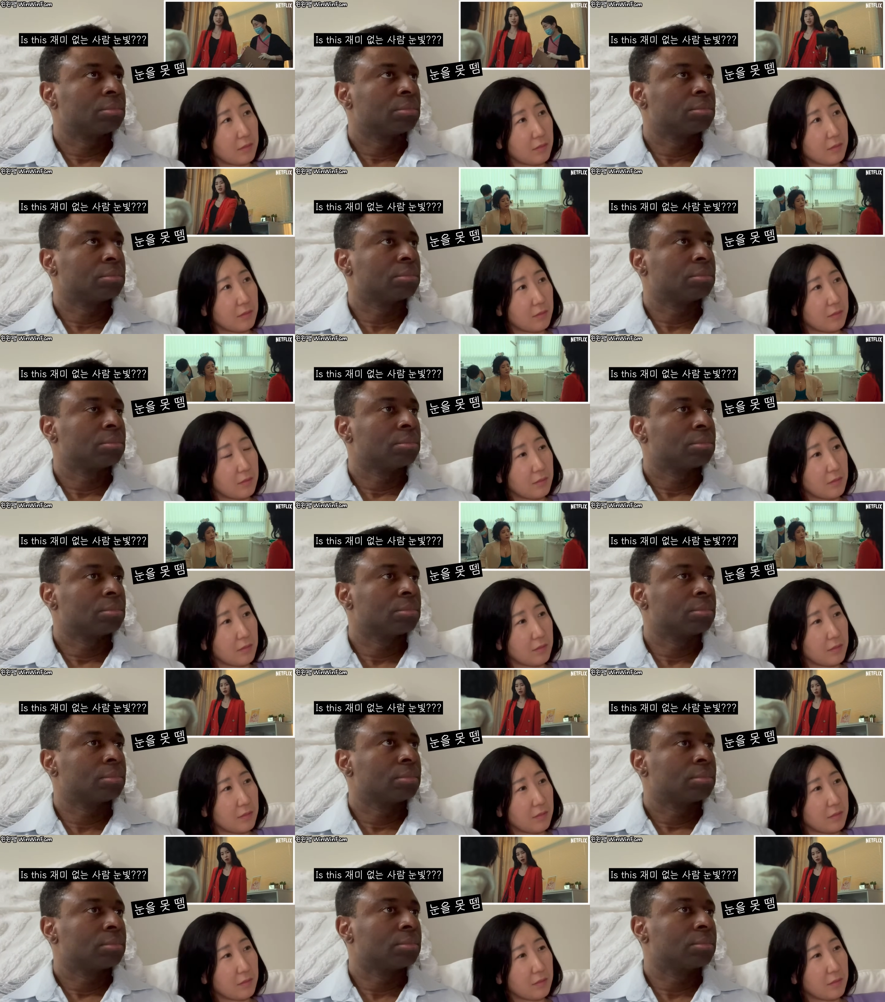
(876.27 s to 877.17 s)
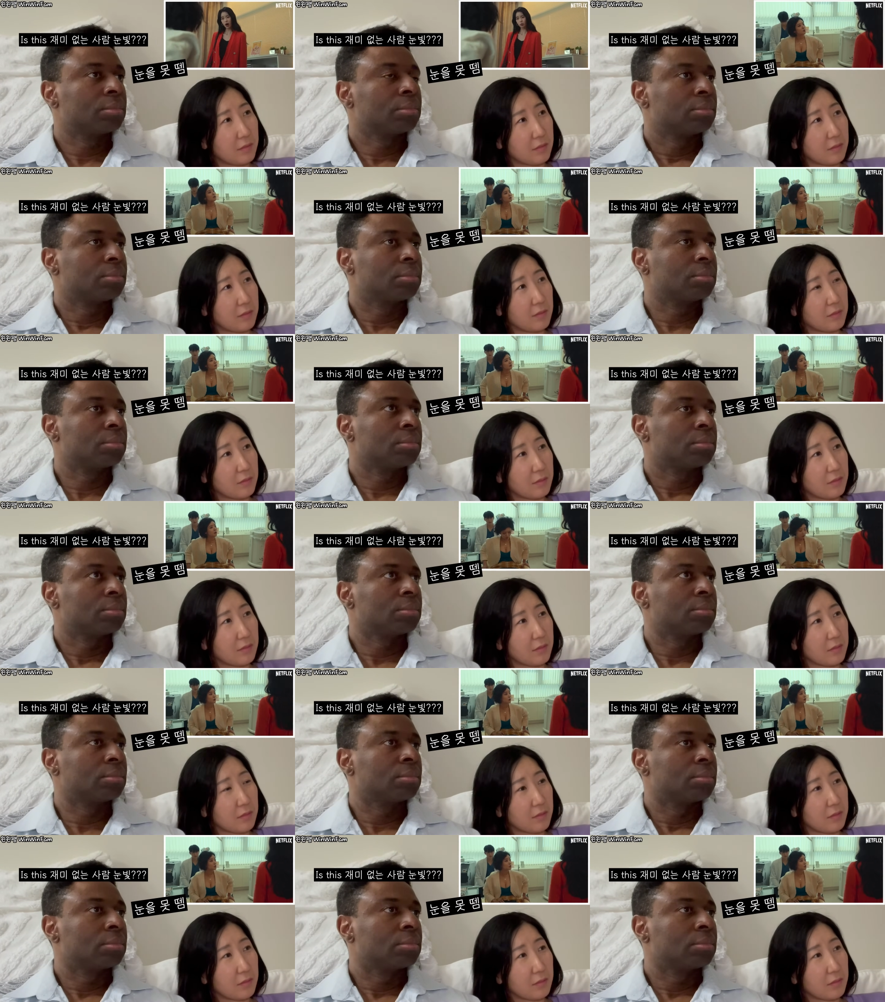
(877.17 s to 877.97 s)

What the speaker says: No one is speaking in this clip.